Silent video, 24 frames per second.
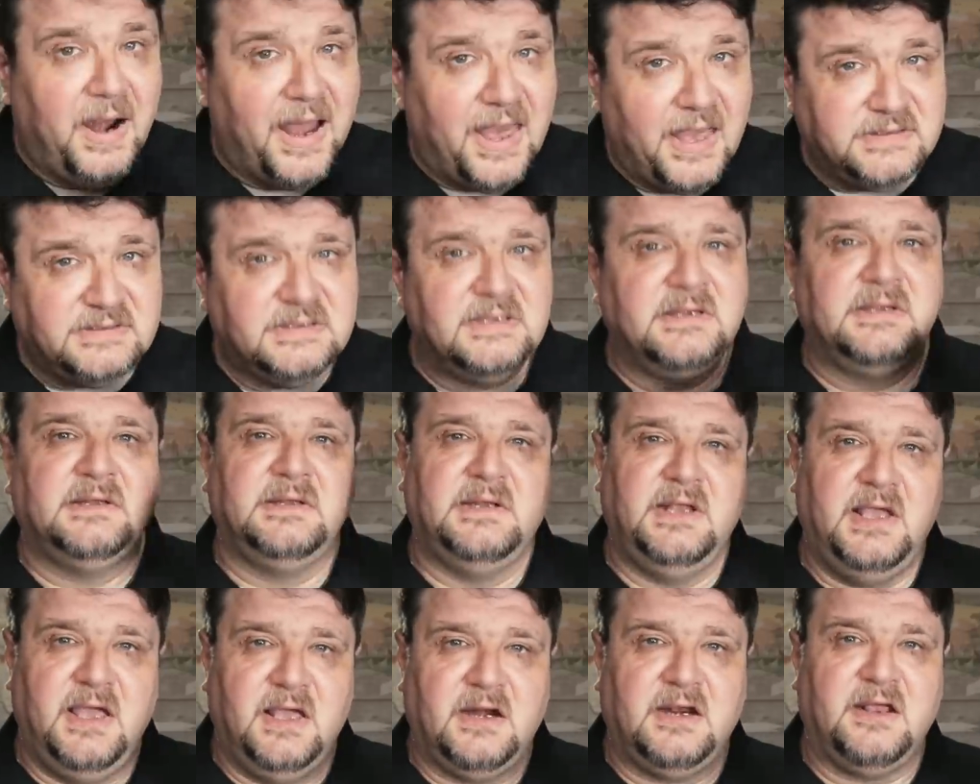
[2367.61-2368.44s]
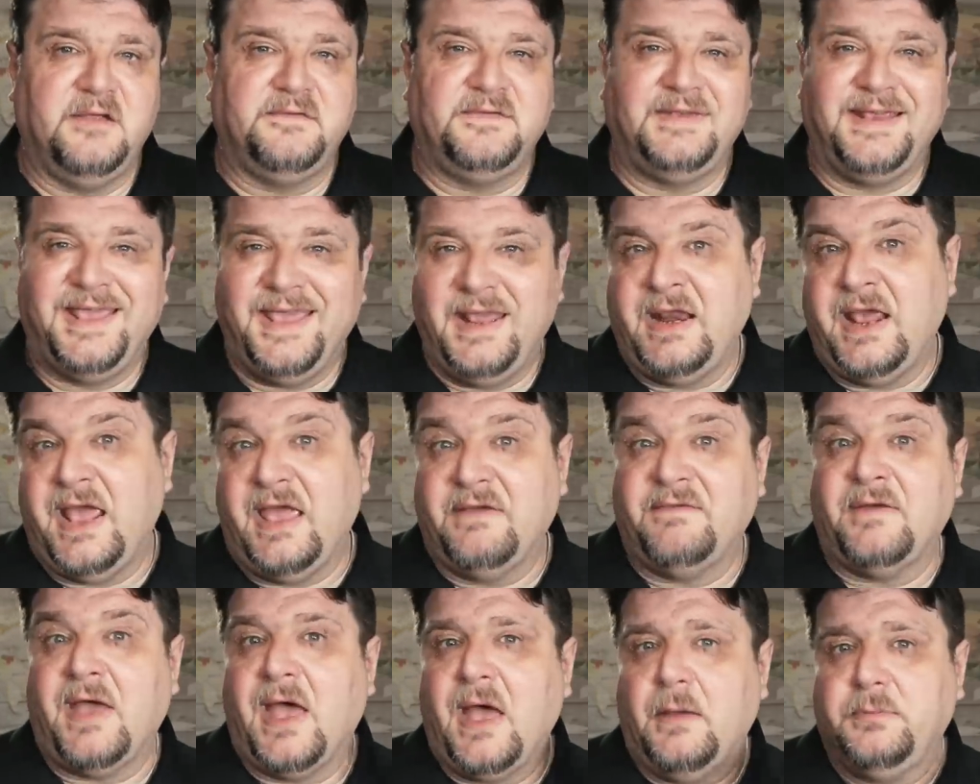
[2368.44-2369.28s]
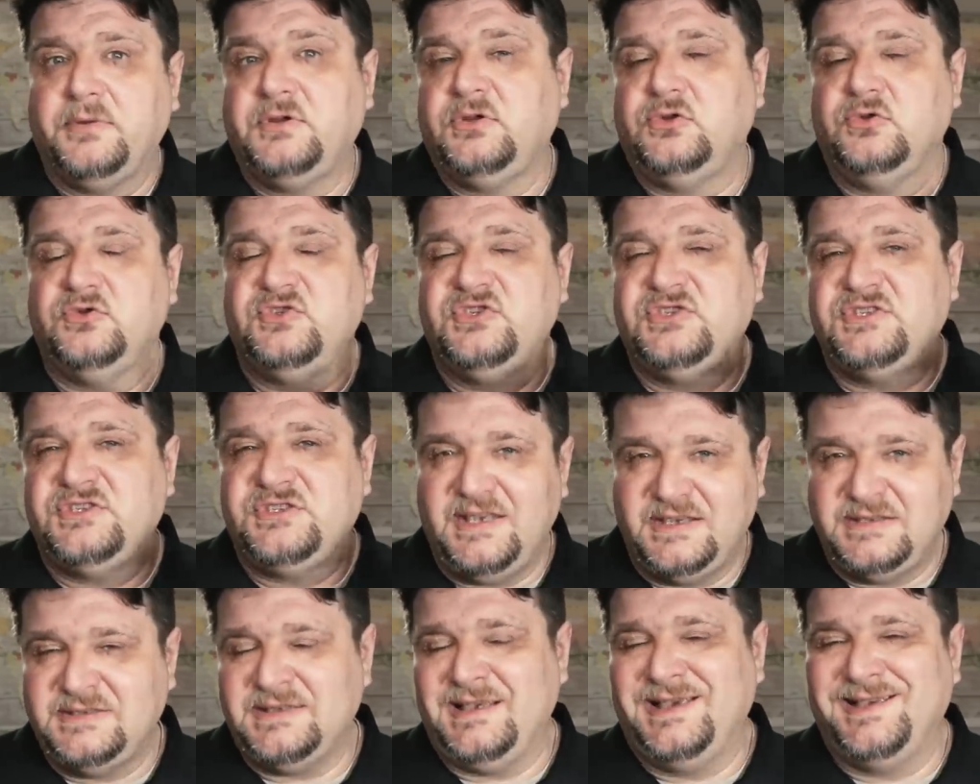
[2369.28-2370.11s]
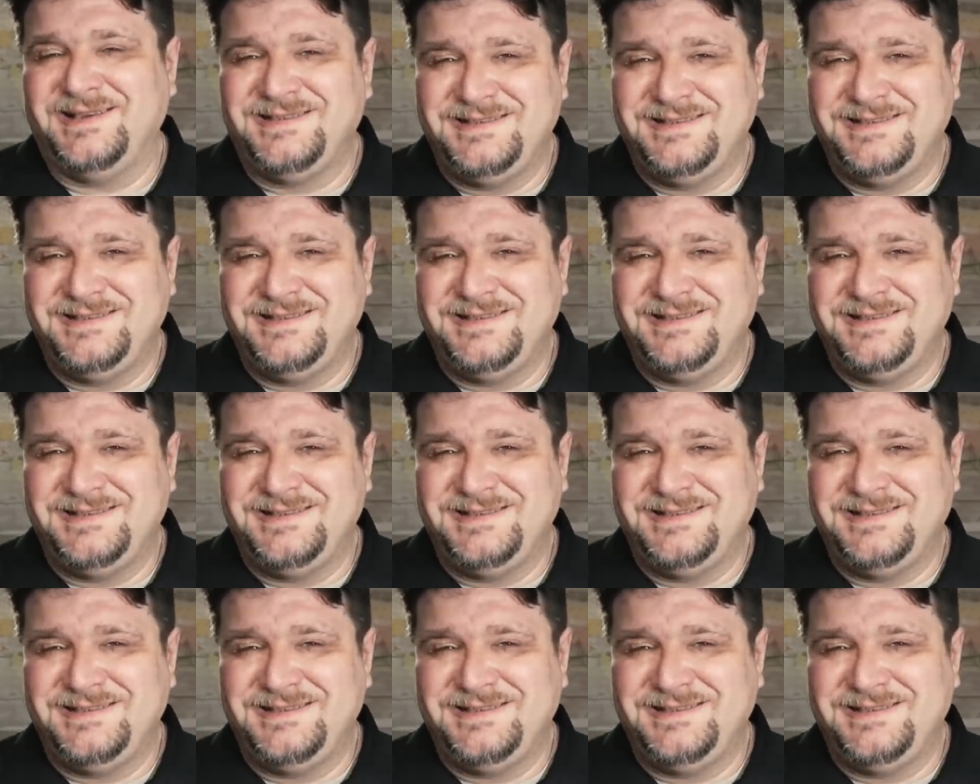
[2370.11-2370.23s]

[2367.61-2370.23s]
Plus, the aircraft can have up to six